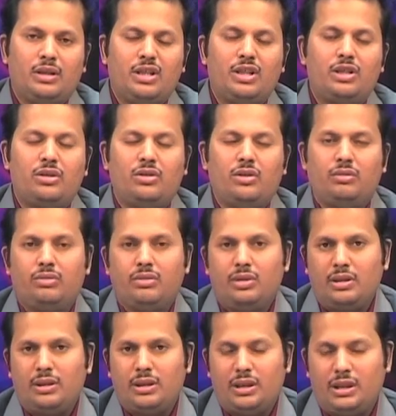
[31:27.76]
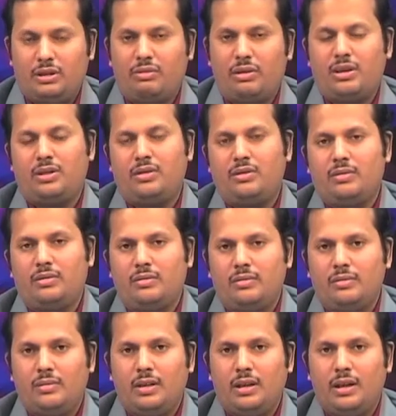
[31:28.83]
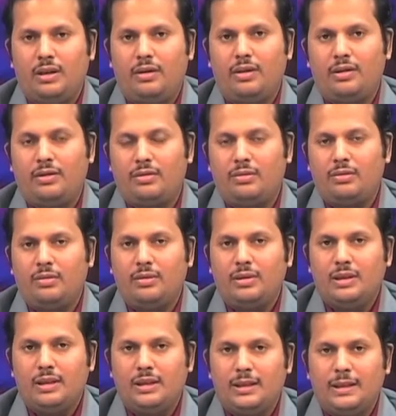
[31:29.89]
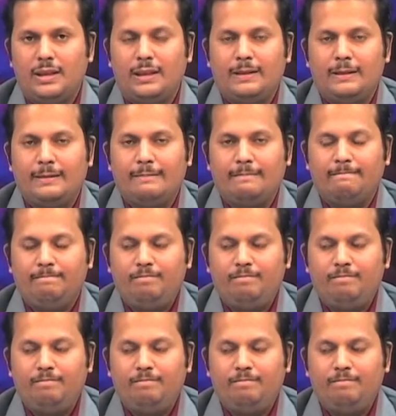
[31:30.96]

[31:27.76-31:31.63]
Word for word: condition of satisfaction according to Searle.